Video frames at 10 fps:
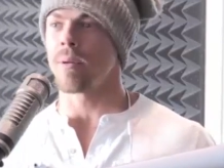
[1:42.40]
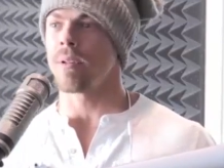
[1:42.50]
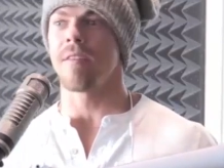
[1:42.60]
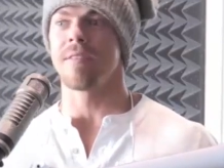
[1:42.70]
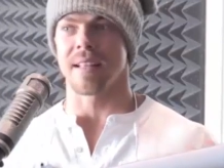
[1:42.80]
I
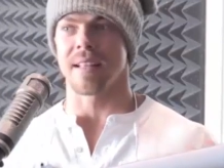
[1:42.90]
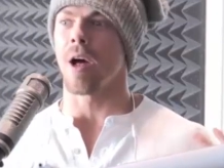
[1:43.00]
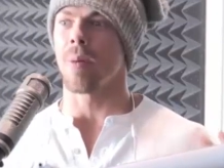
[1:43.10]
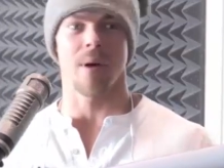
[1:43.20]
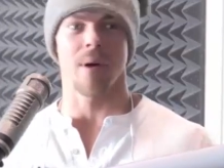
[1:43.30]
would love to
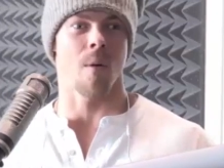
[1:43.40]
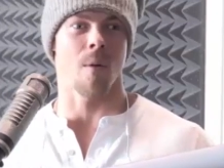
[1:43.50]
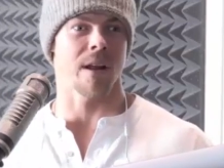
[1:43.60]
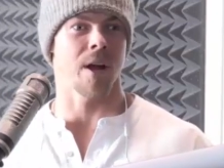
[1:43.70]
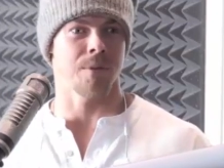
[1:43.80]
help you out. I
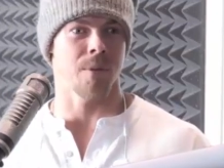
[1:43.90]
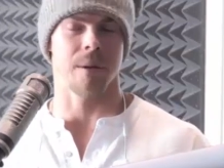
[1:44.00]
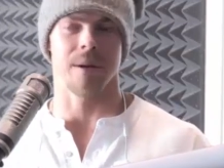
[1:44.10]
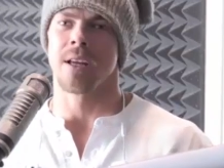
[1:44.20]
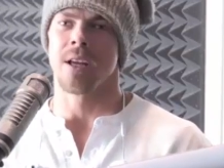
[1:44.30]
want to help you
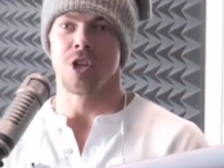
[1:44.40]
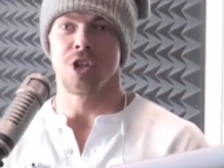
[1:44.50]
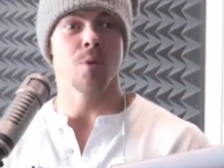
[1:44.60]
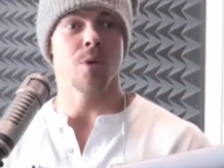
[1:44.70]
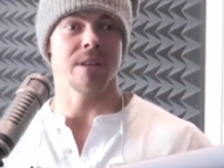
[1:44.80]
out because
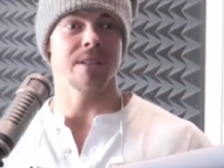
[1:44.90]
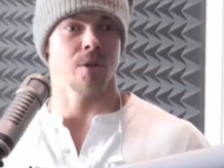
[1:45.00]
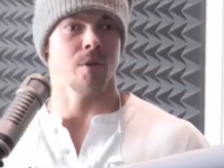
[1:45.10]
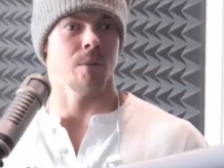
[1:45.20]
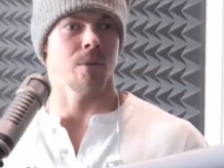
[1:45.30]
she really is
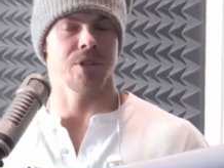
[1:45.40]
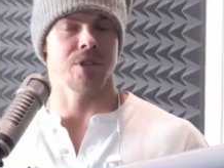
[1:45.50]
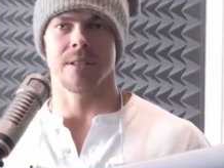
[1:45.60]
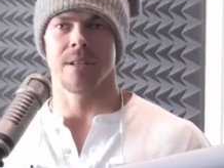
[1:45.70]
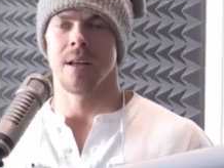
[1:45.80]
incredible.
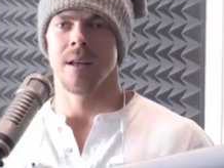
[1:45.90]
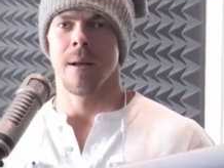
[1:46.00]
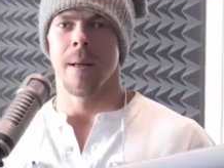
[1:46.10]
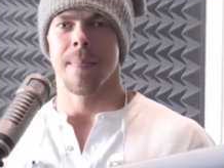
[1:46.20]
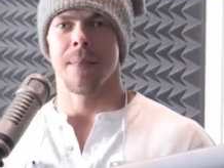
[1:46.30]

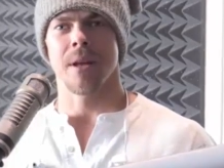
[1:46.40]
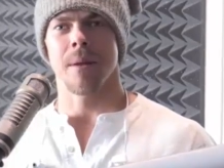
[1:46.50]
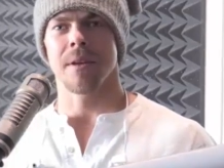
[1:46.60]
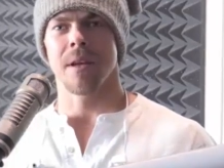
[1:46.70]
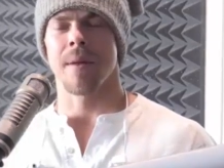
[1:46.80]
There's
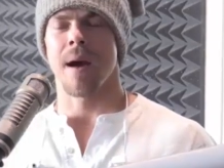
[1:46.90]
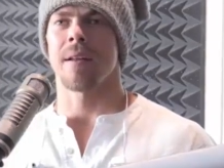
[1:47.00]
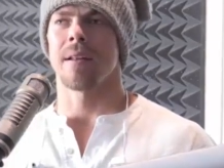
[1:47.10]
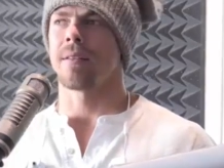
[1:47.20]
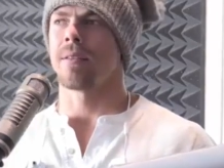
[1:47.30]
something
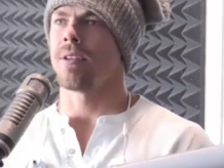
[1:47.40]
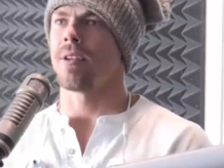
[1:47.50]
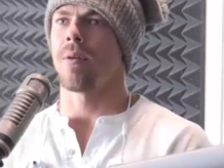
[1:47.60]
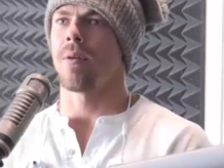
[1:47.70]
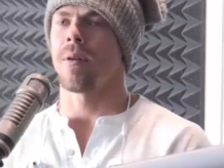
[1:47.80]
about
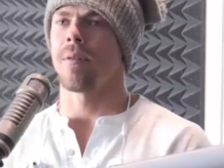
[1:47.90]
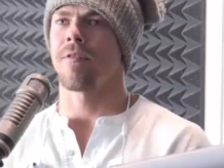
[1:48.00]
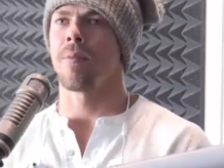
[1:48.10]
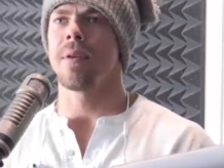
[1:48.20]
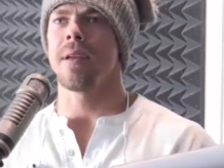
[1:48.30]
it,
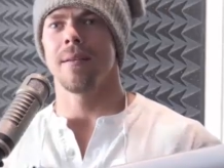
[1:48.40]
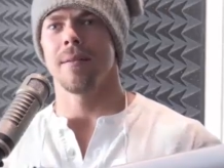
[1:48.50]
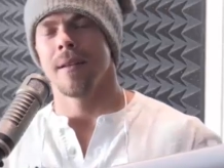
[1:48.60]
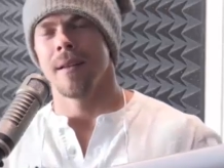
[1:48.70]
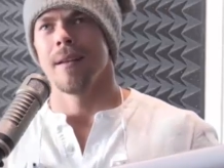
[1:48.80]
for me,